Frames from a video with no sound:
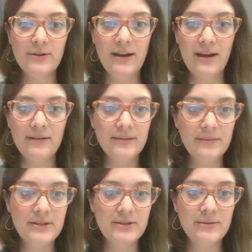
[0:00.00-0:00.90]
it out. Let
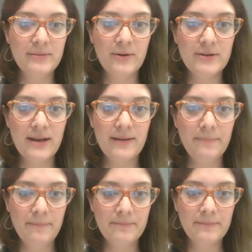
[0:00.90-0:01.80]
me do it one more time.
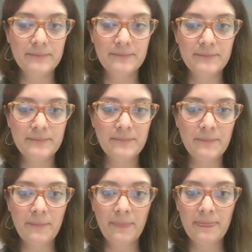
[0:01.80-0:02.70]

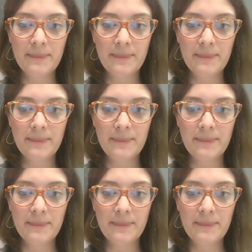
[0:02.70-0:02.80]
You